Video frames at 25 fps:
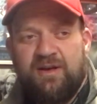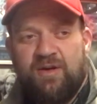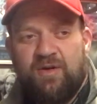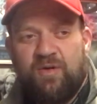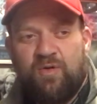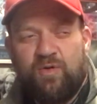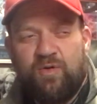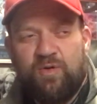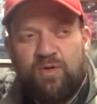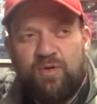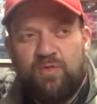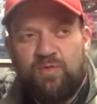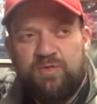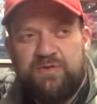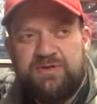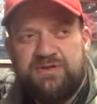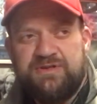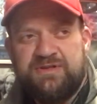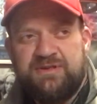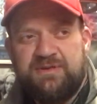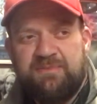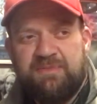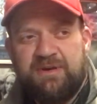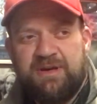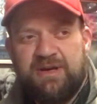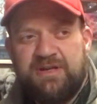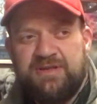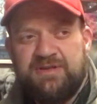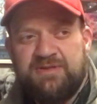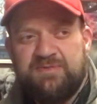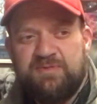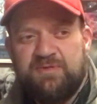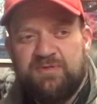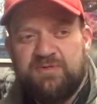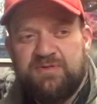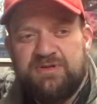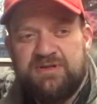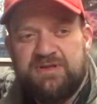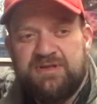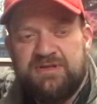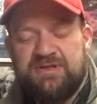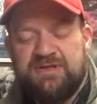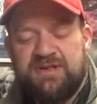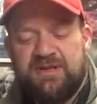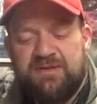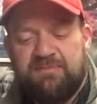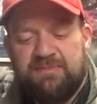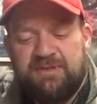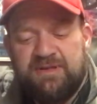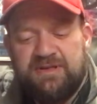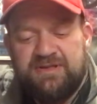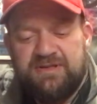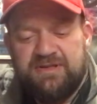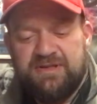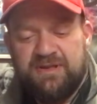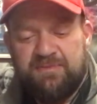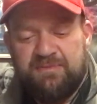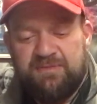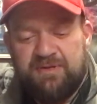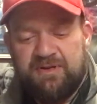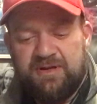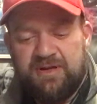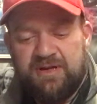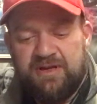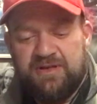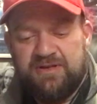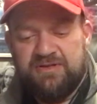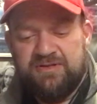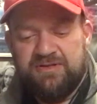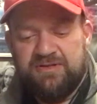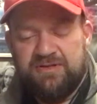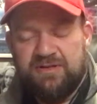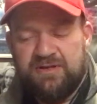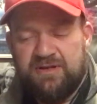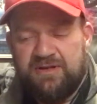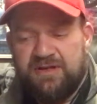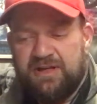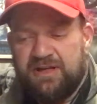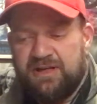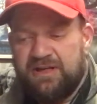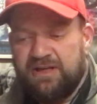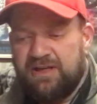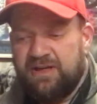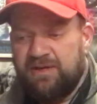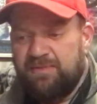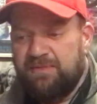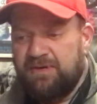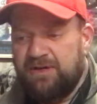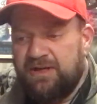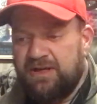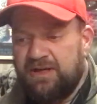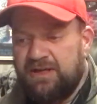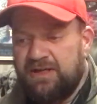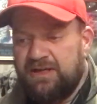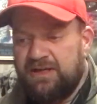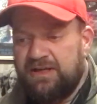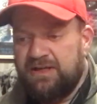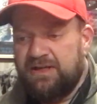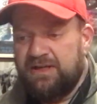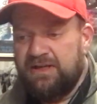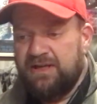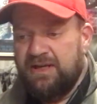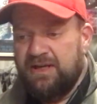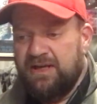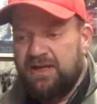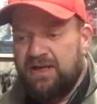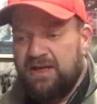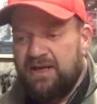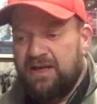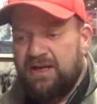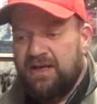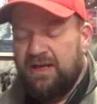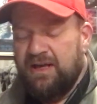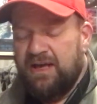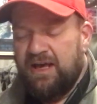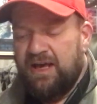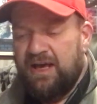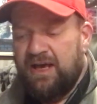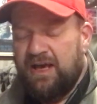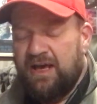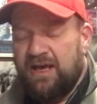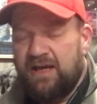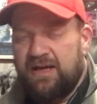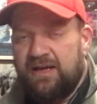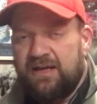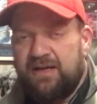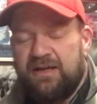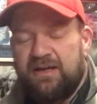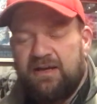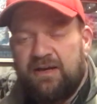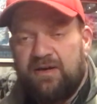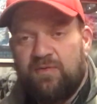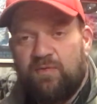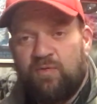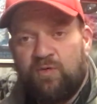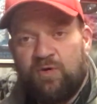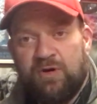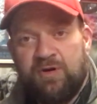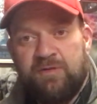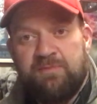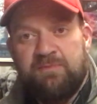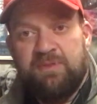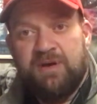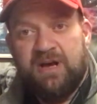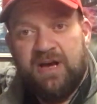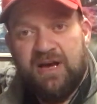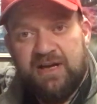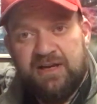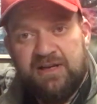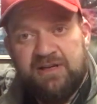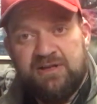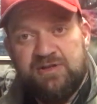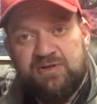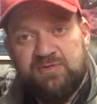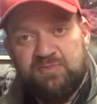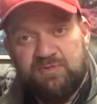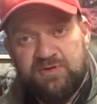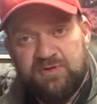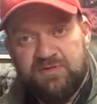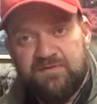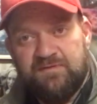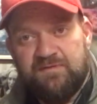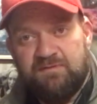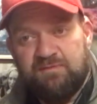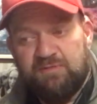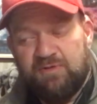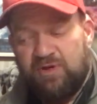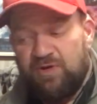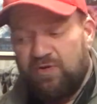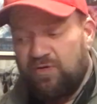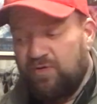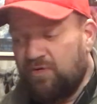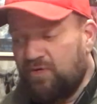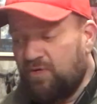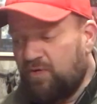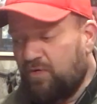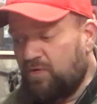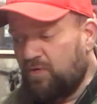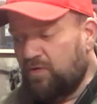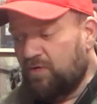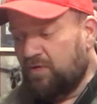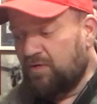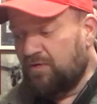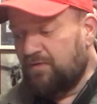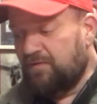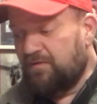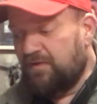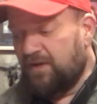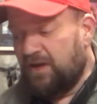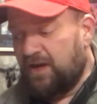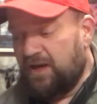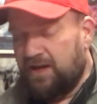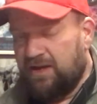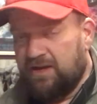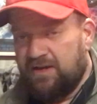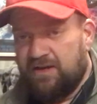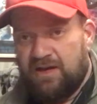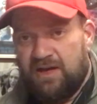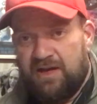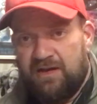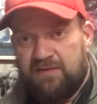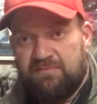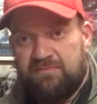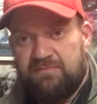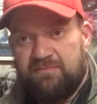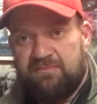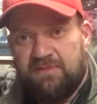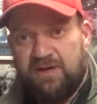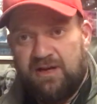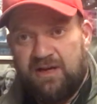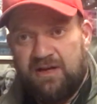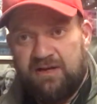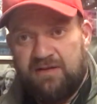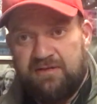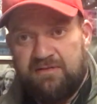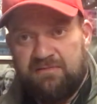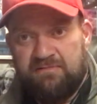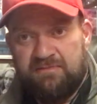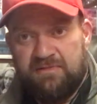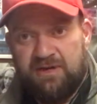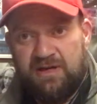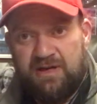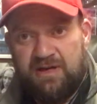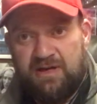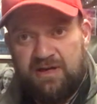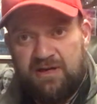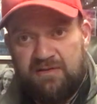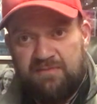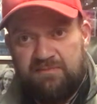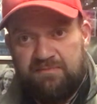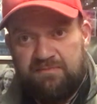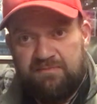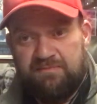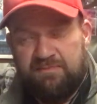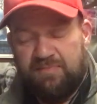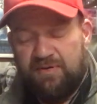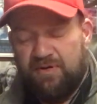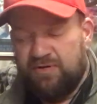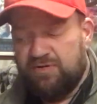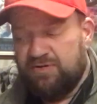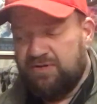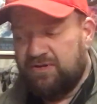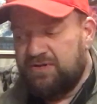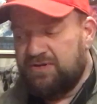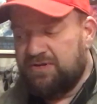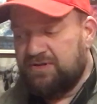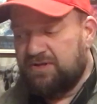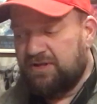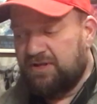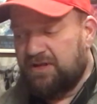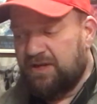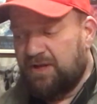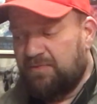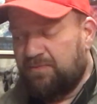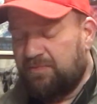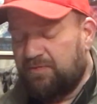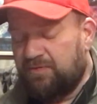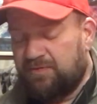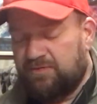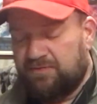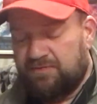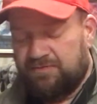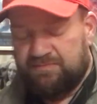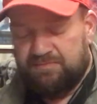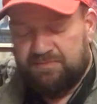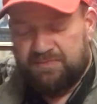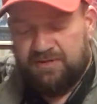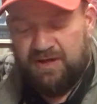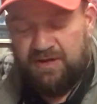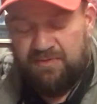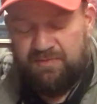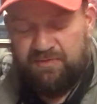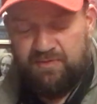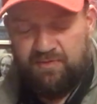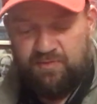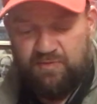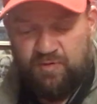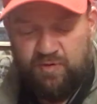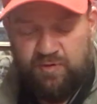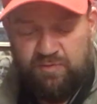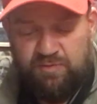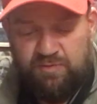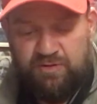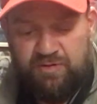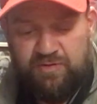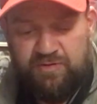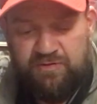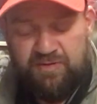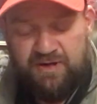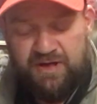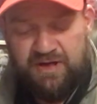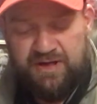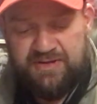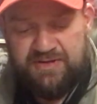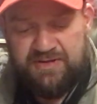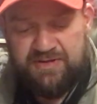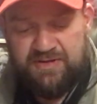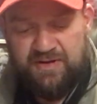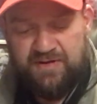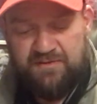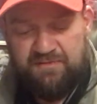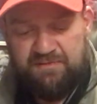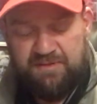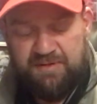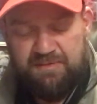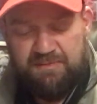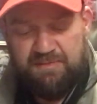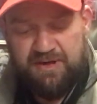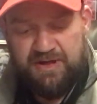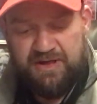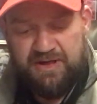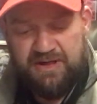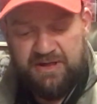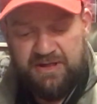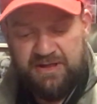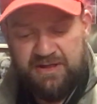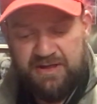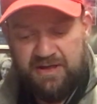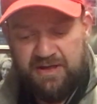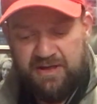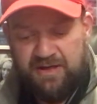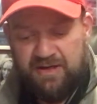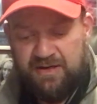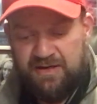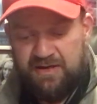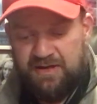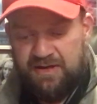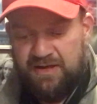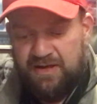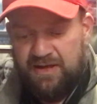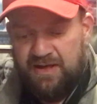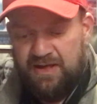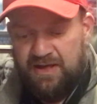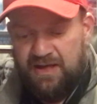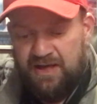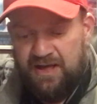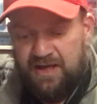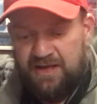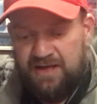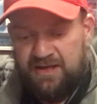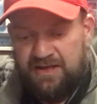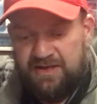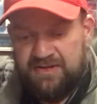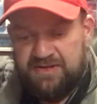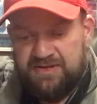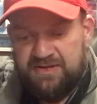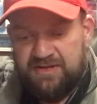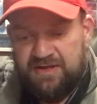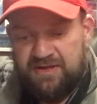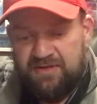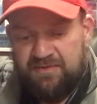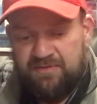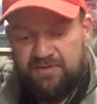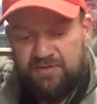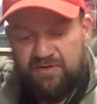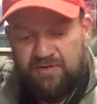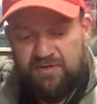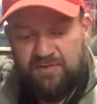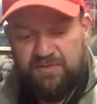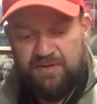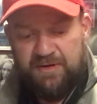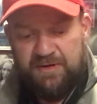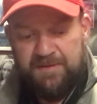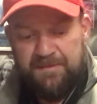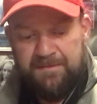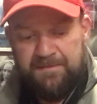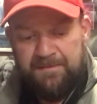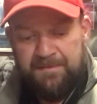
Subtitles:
or was somebody supposed to send me something extra? And I come in, one package was from Q the Horror Fan. I purchased a couple more Blu-rays off my buddy there, and he'd sent them to me.